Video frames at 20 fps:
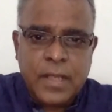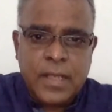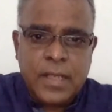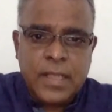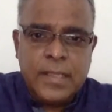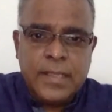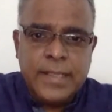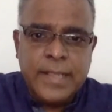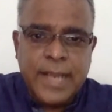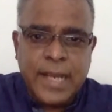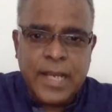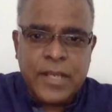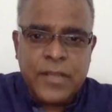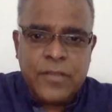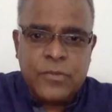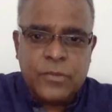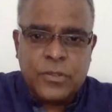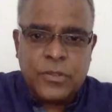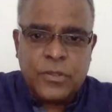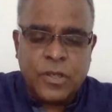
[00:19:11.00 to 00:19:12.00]
There
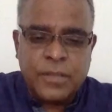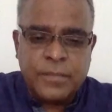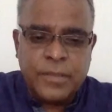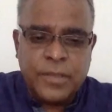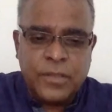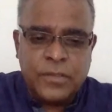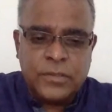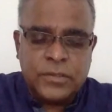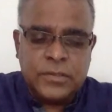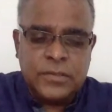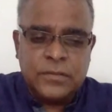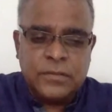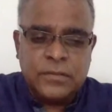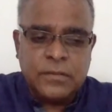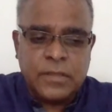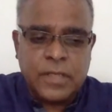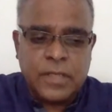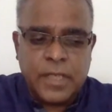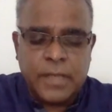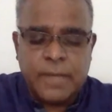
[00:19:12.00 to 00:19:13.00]
you talk about,
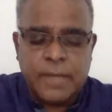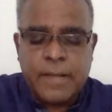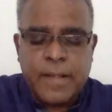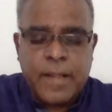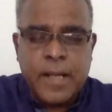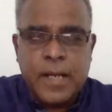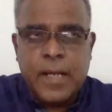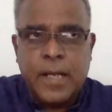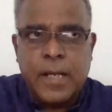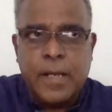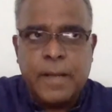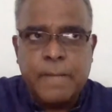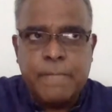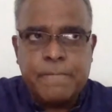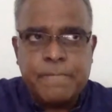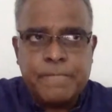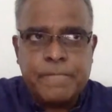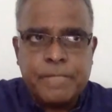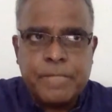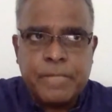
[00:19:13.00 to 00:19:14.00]
okay, um,
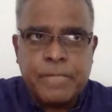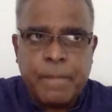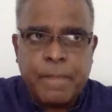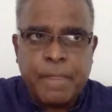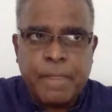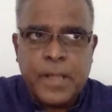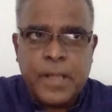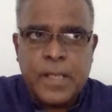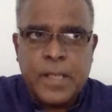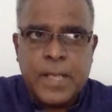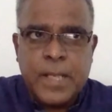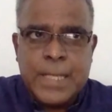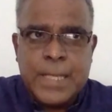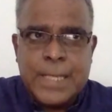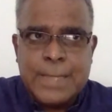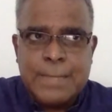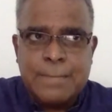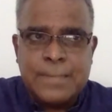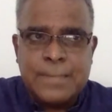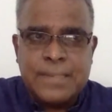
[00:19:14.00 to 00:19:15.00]

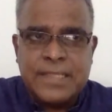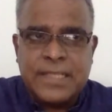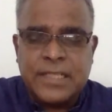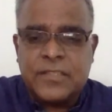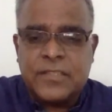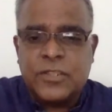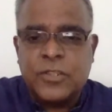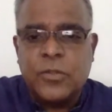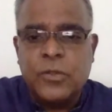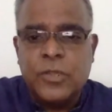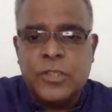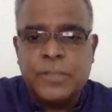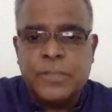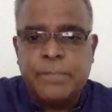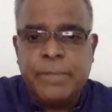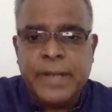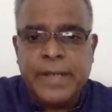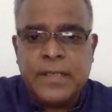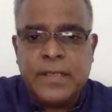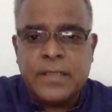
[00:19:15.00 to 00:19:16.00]
the school
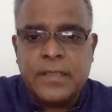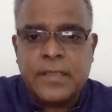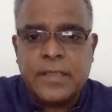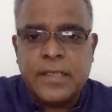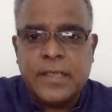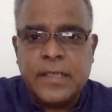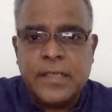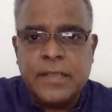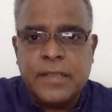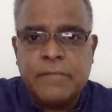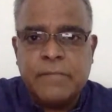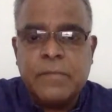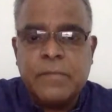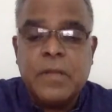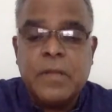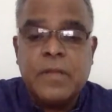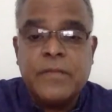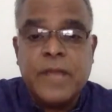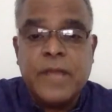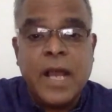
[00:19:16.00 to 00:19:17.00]
spent
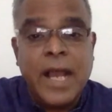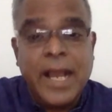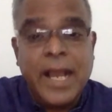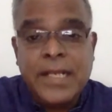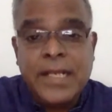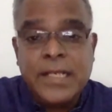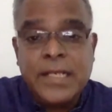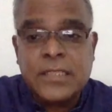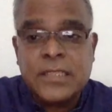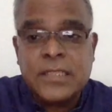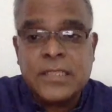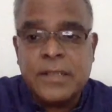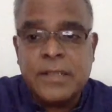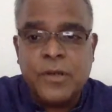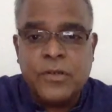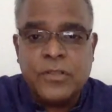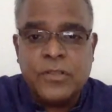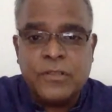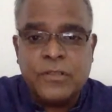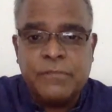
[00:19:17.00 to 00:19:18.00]
the highest
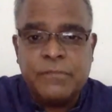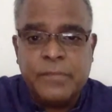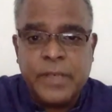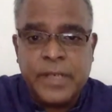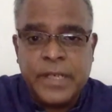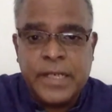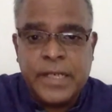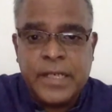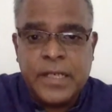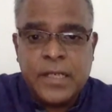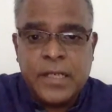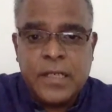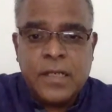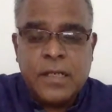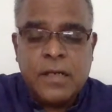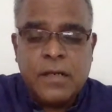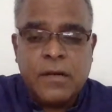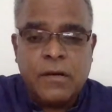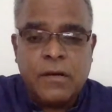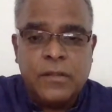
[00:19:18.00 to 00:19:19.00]
amount of money
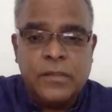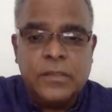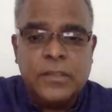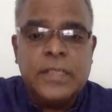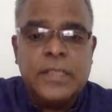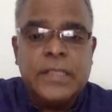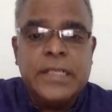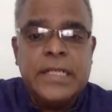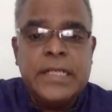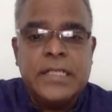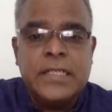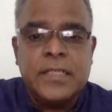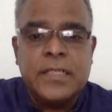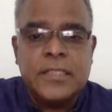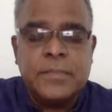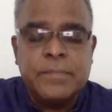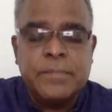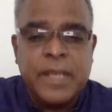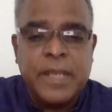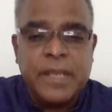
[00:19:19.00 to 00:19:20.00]
on
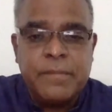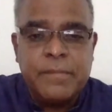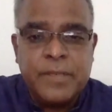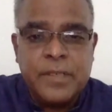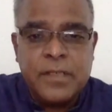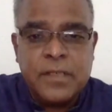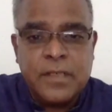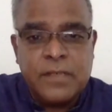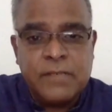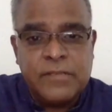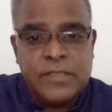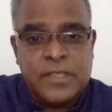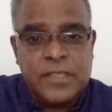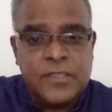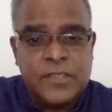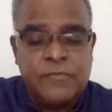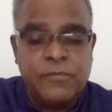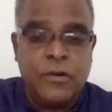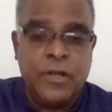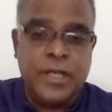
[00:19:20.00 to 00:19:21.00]
teachers' payment, which
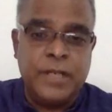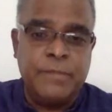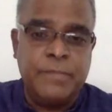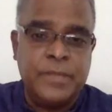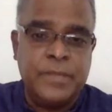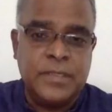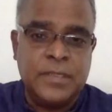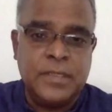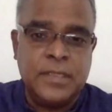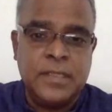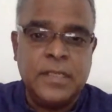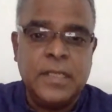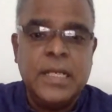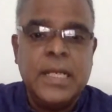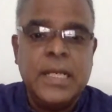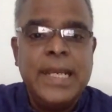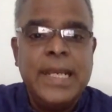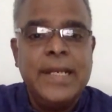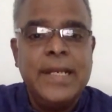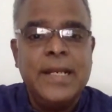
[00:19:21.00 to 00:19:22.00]
is 40%
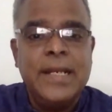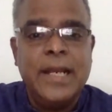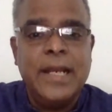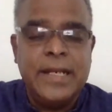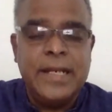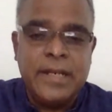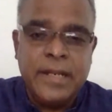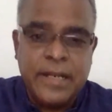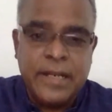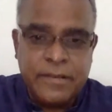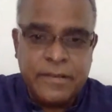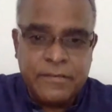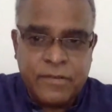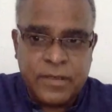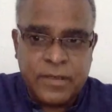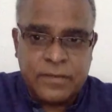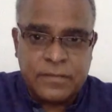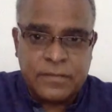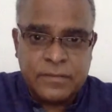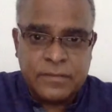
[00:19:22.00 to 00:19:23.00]
in
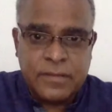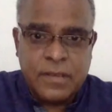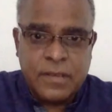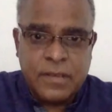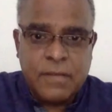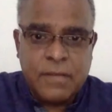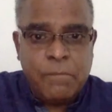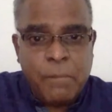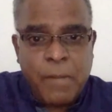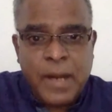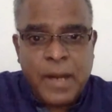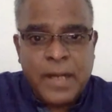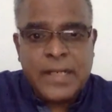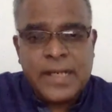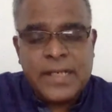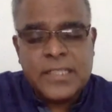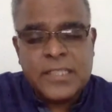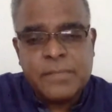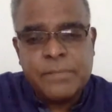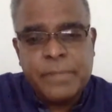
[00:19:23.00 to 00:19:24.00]
1981, but
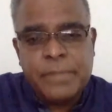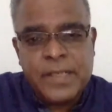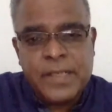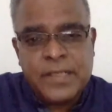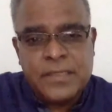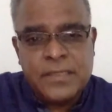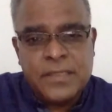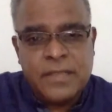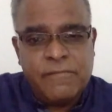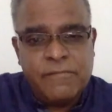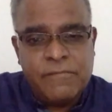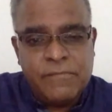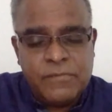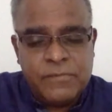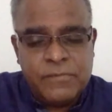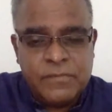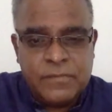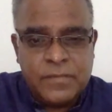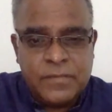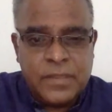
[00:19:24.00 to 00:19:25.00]
it spends the
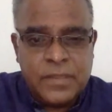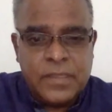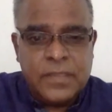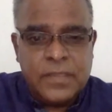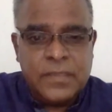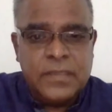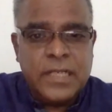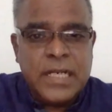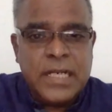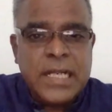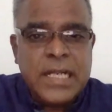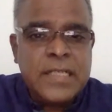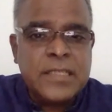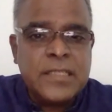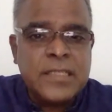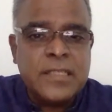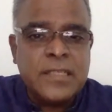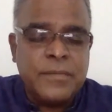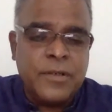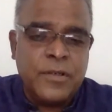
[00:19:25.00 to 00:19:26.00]

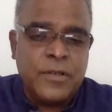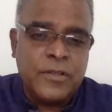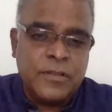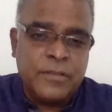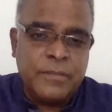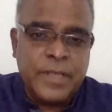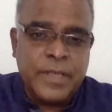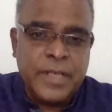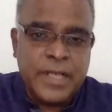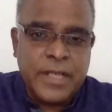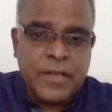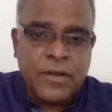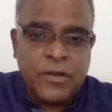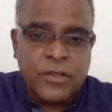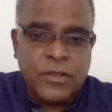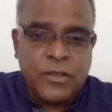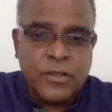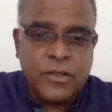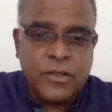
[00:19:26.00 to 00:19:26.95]
least amount of money on